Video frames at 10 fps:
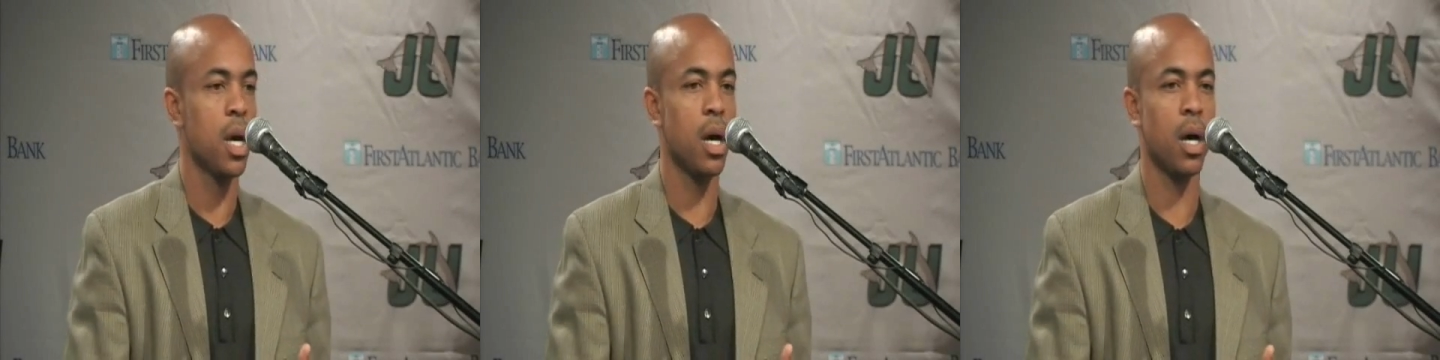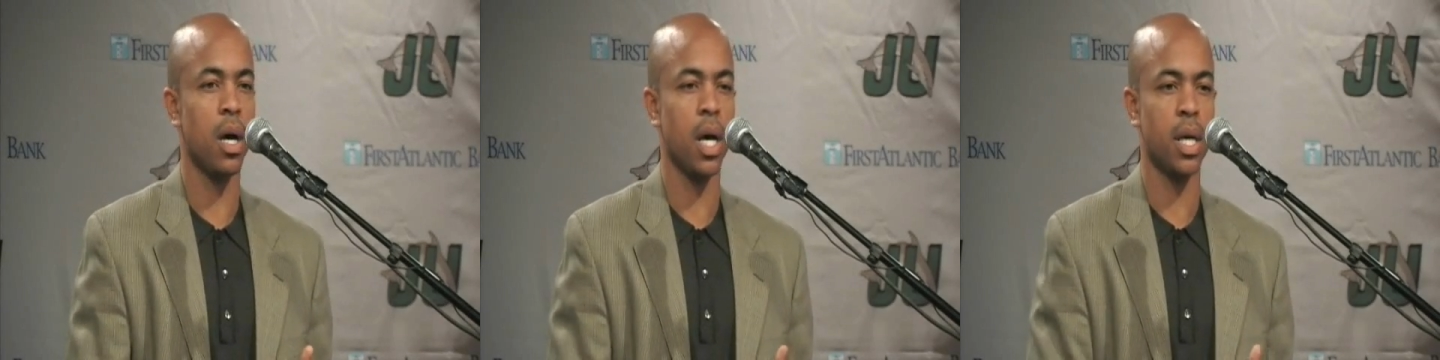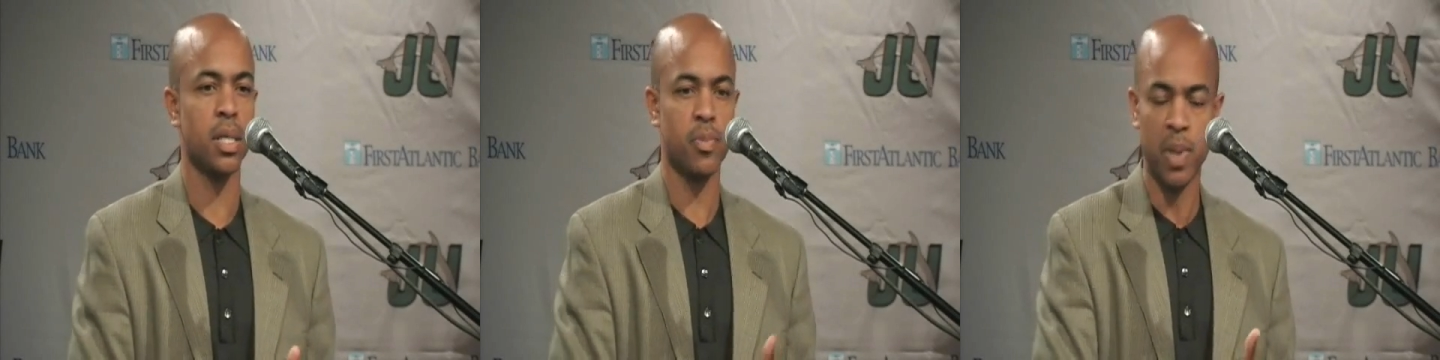
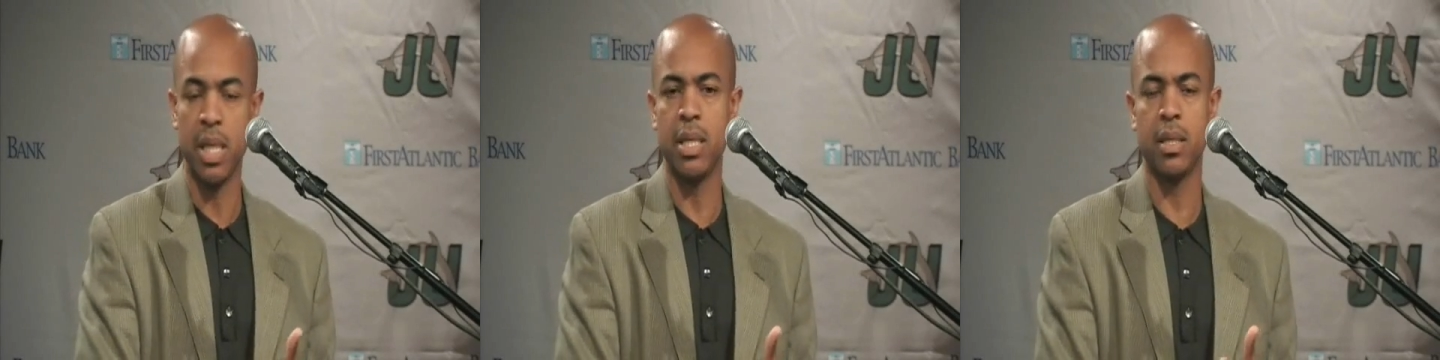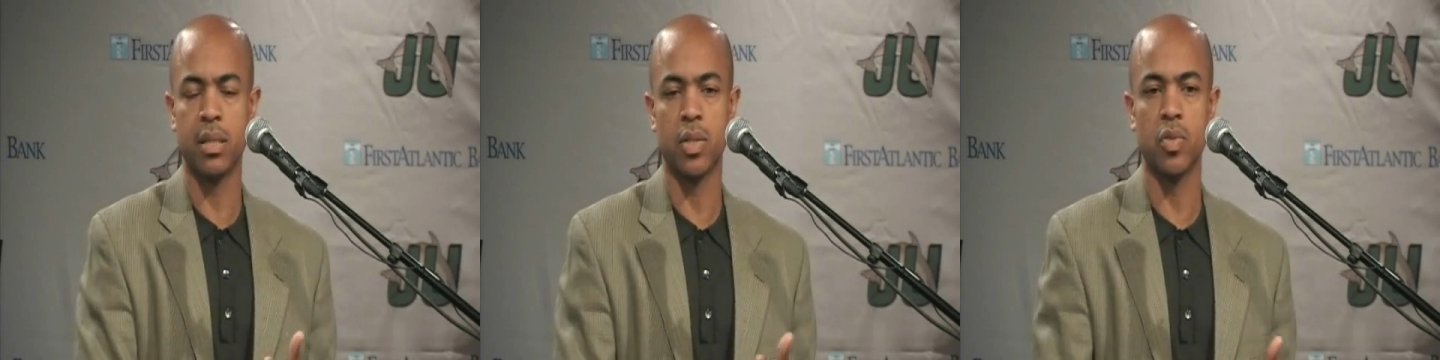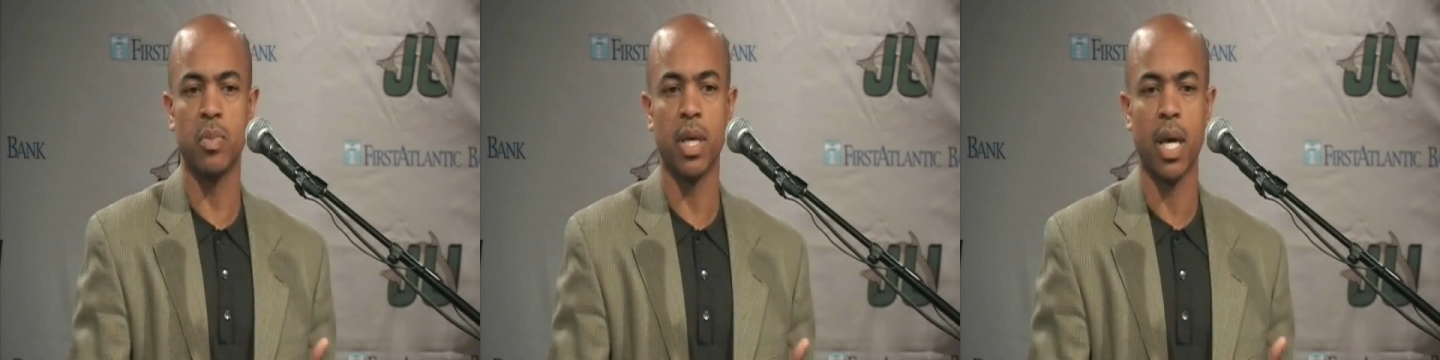
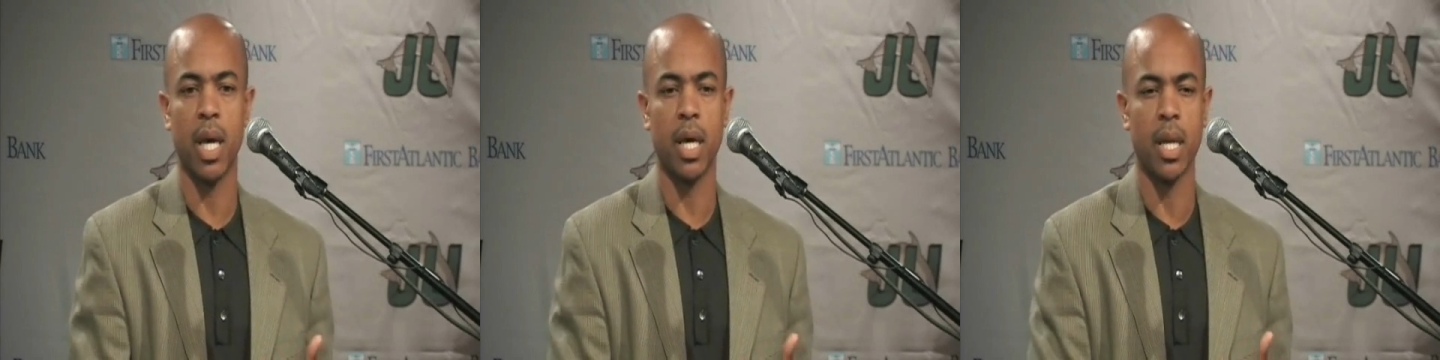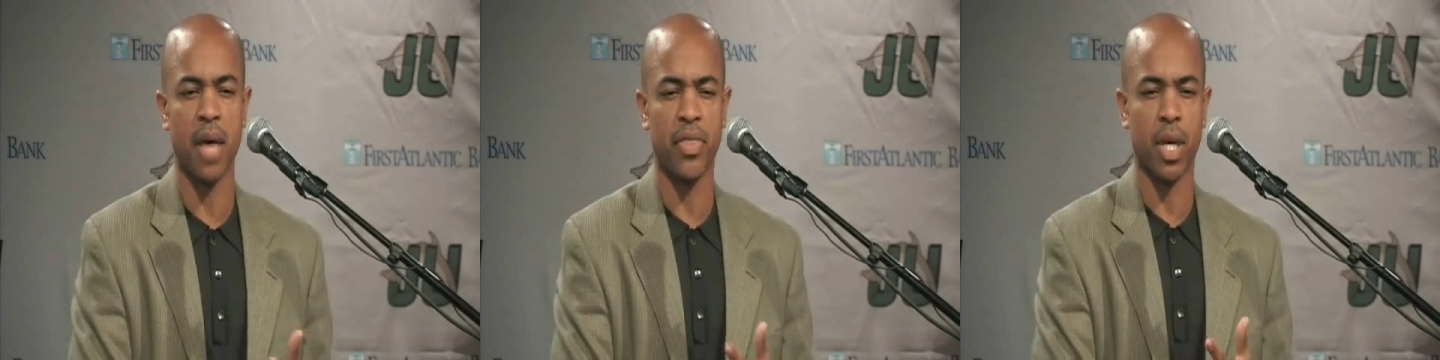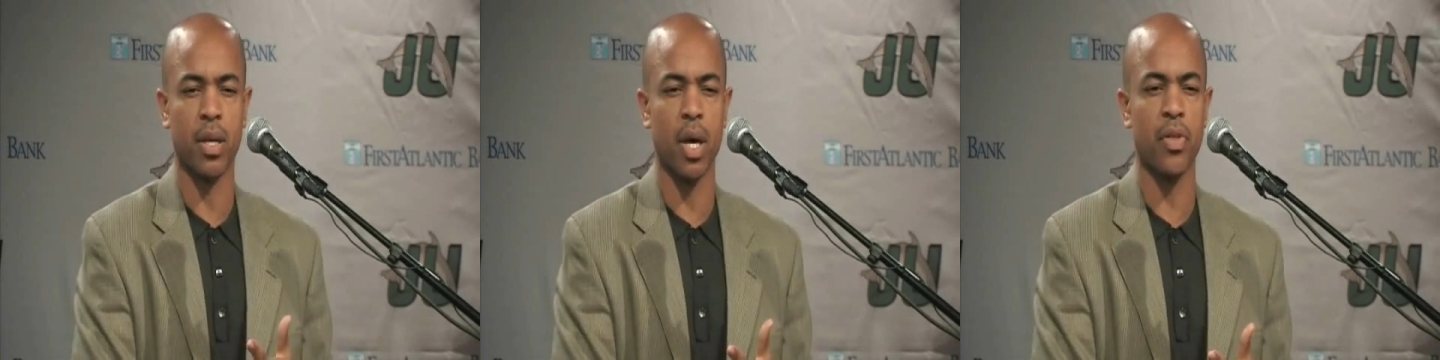and I
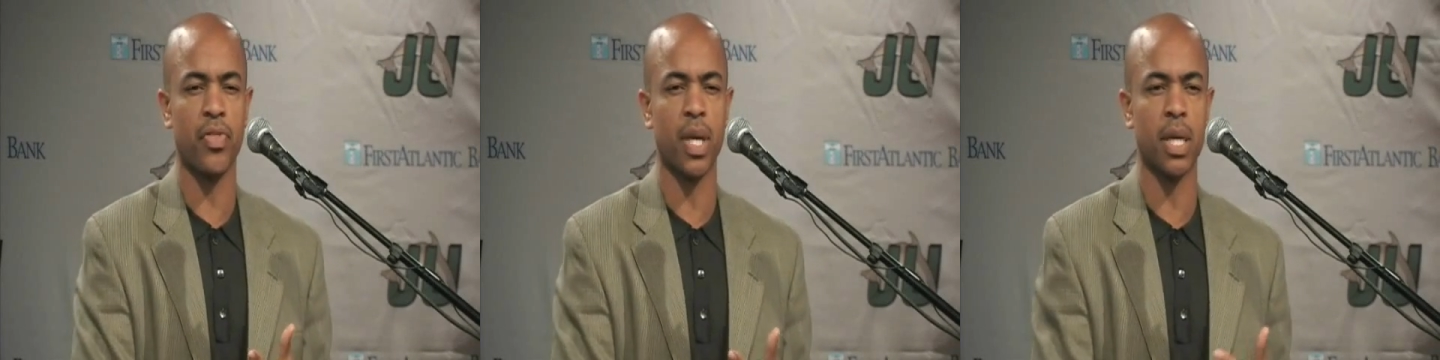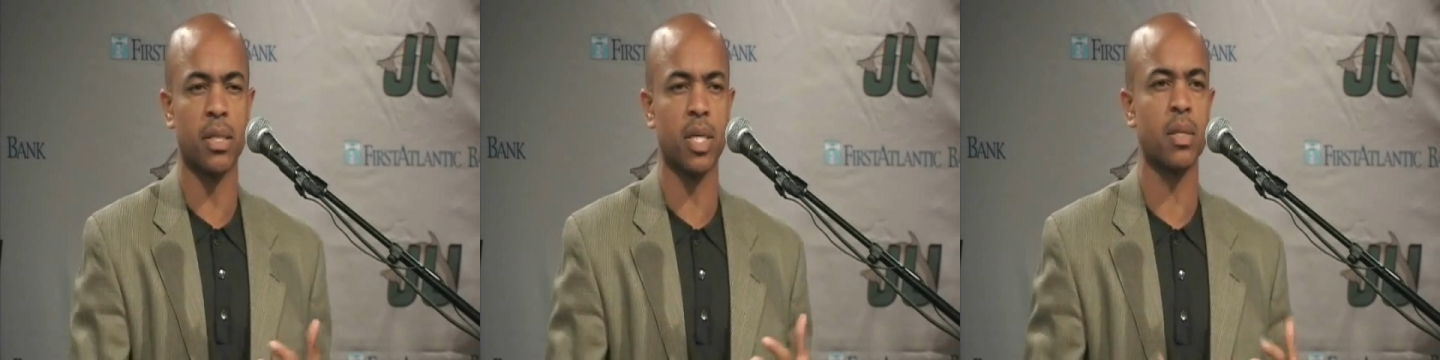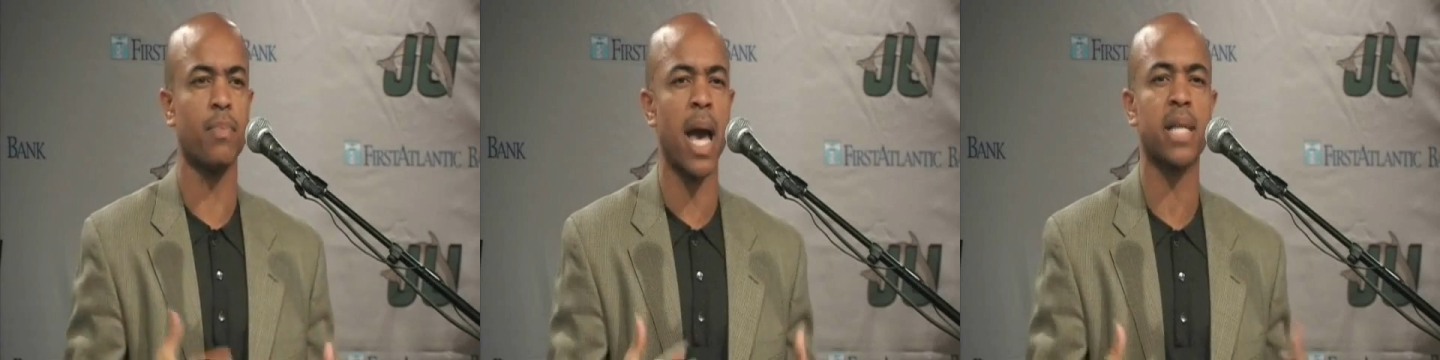think another thing is
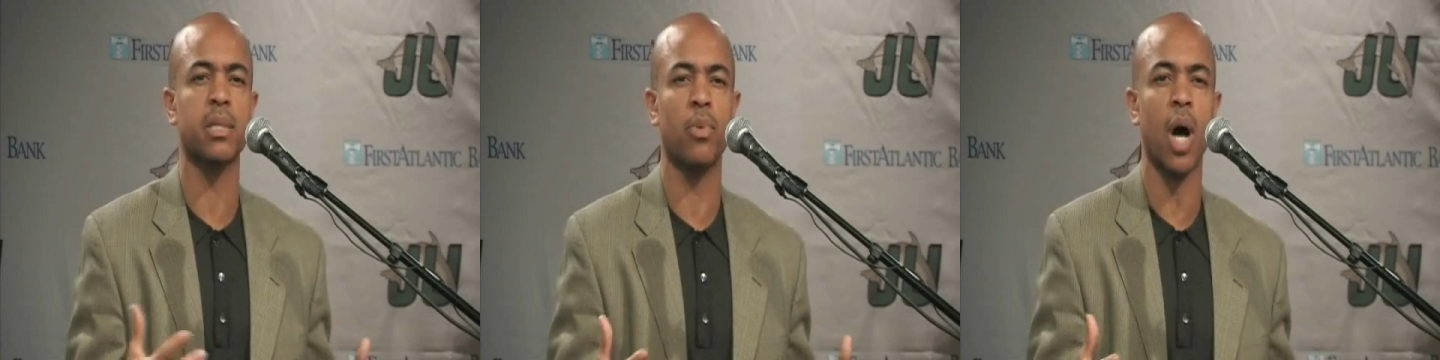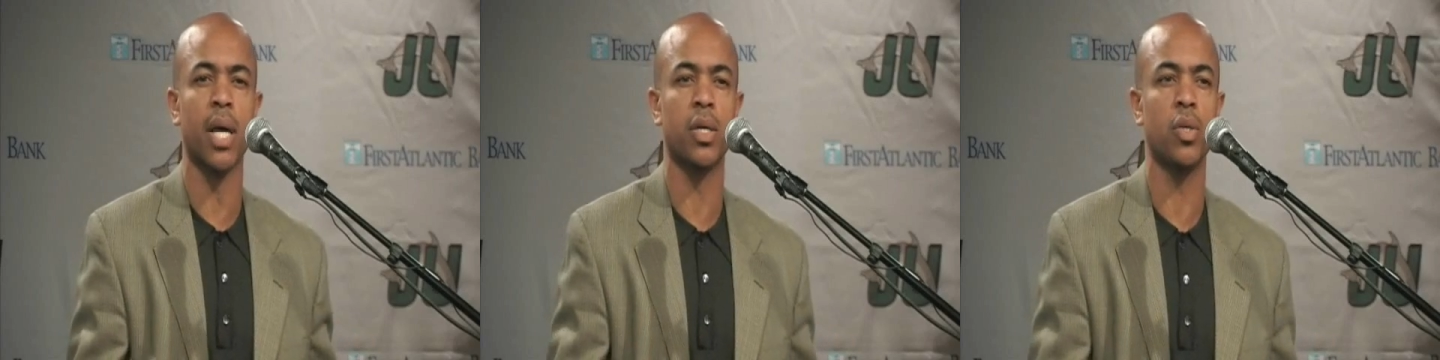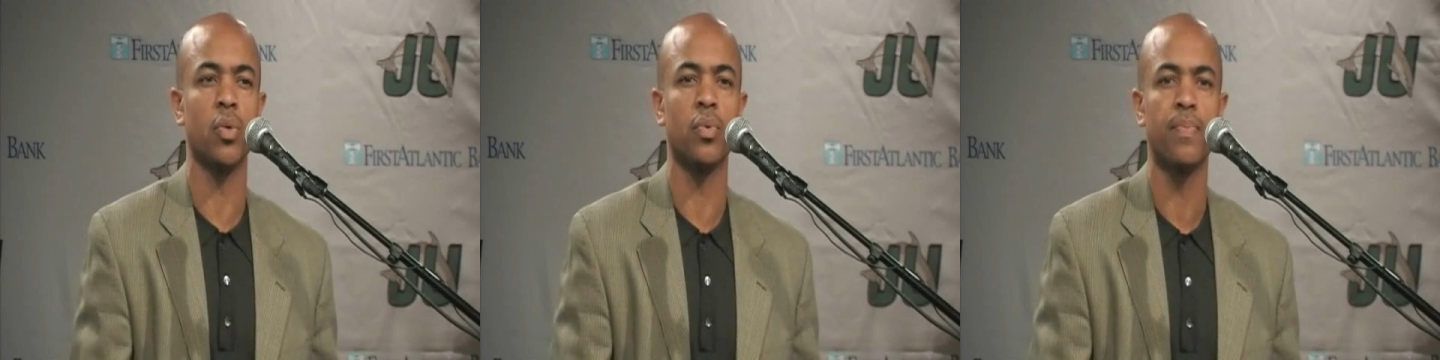just a basketball
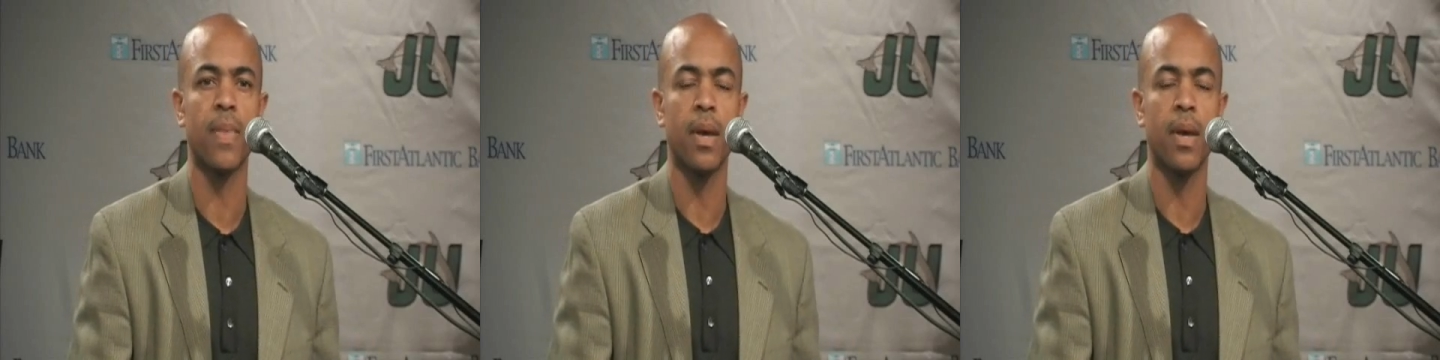IQ.